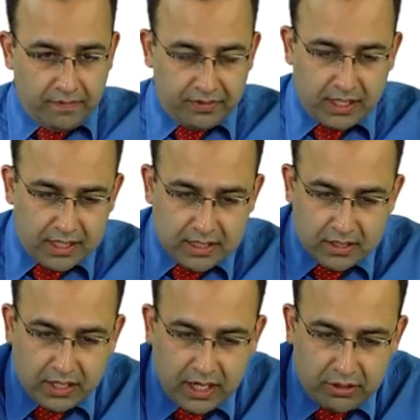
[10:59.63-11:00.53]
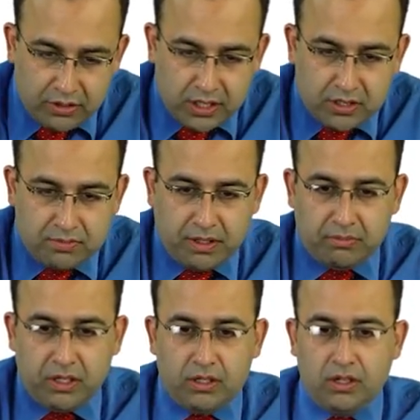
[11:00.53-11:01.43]
Next endogenous
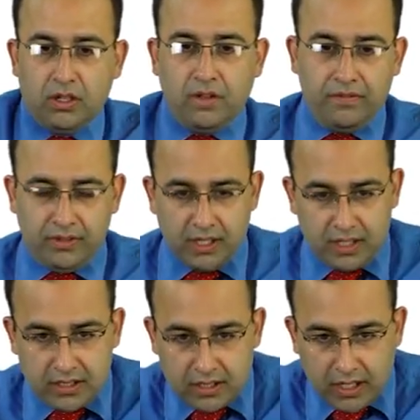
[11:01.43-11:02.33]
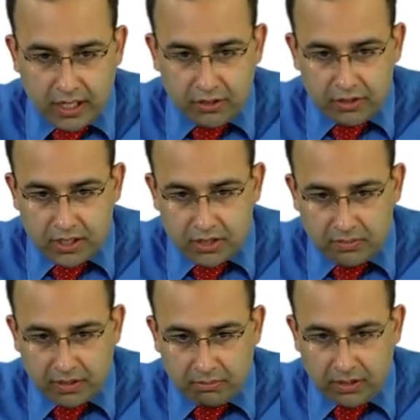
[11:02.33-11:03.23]
pigment. Next endogenous
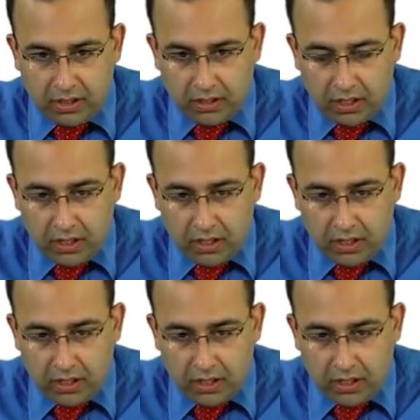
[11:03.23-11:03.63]
pigment